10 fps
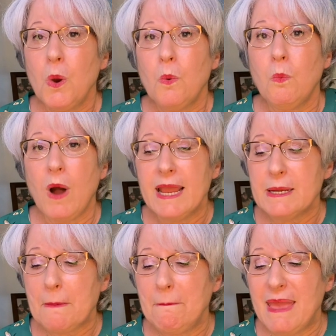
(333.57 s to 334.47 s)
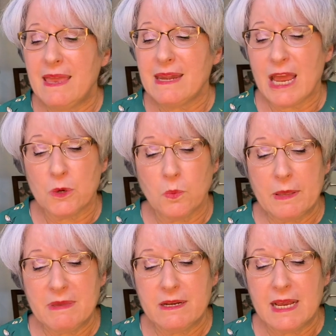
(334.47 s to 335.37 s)
White men and
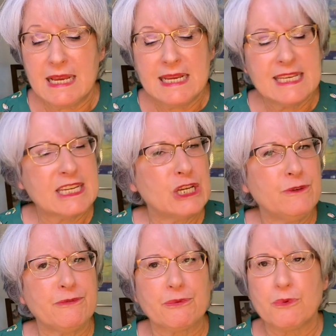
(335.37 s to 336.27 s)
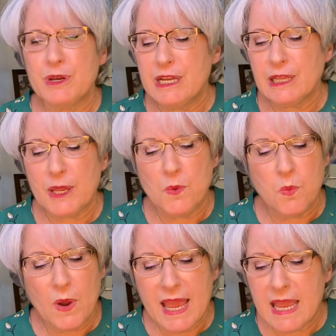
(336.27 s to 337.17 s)
women still freely
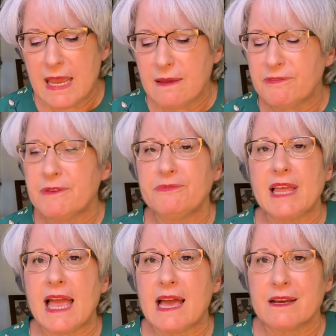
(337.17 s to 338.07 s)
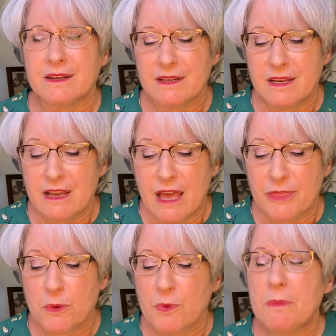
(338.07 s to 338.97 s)
wave the flag
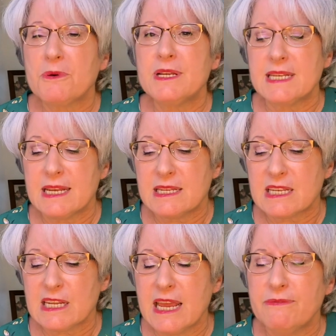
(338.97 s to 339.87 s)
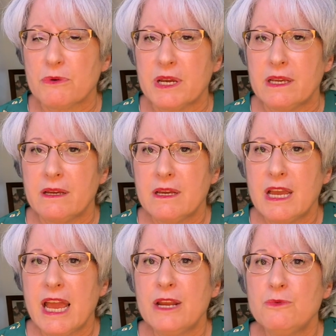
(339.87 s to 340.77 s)
that represents slavery
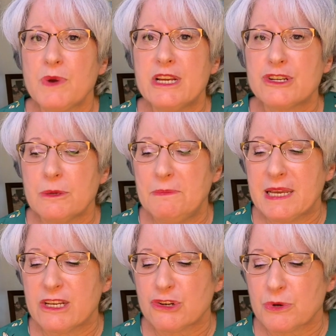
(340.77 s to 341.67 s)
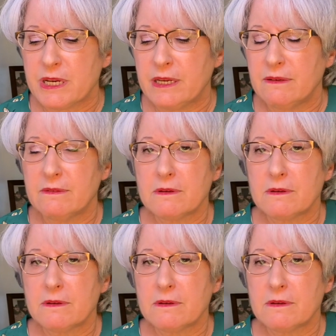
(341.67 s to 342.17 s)
and racial bigotry.